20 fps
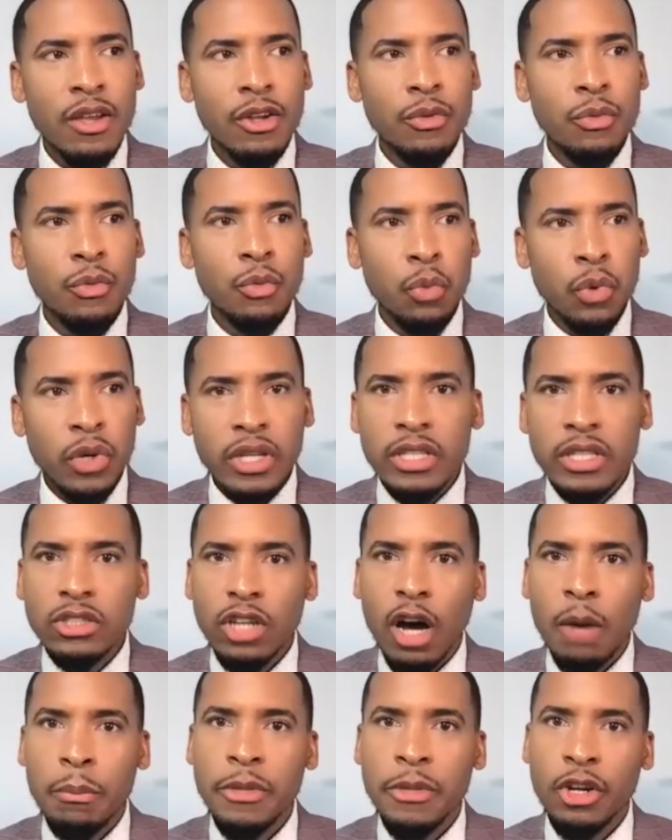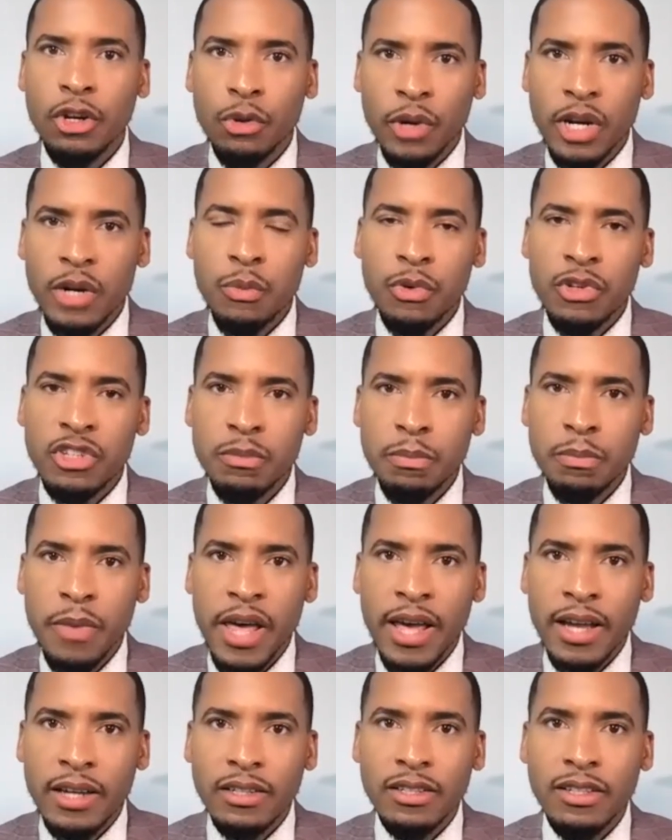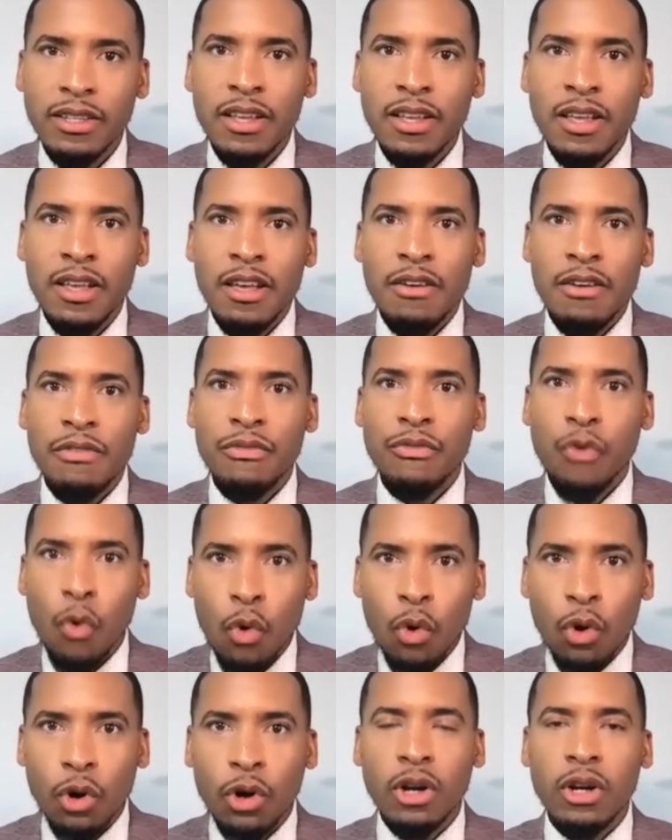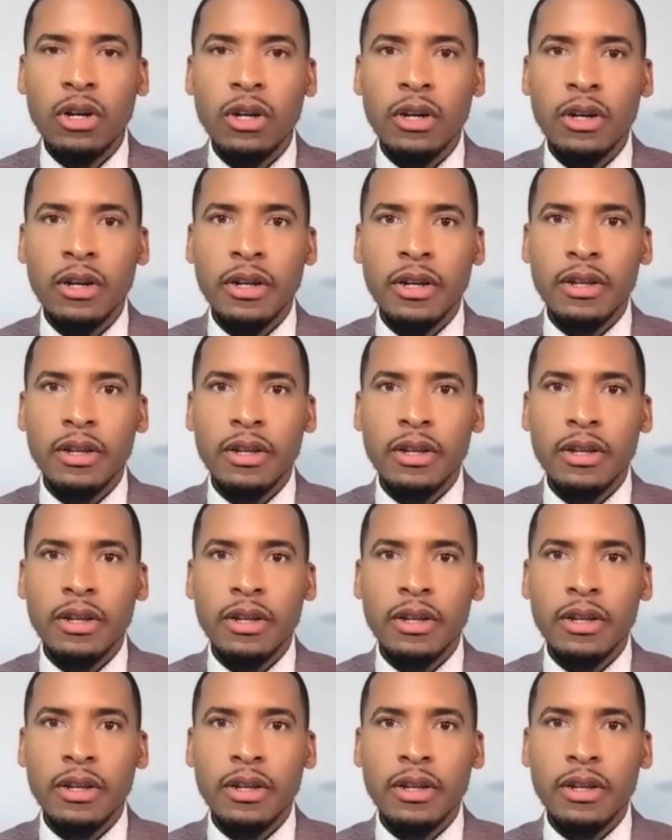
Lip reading: really taught me a great respect for,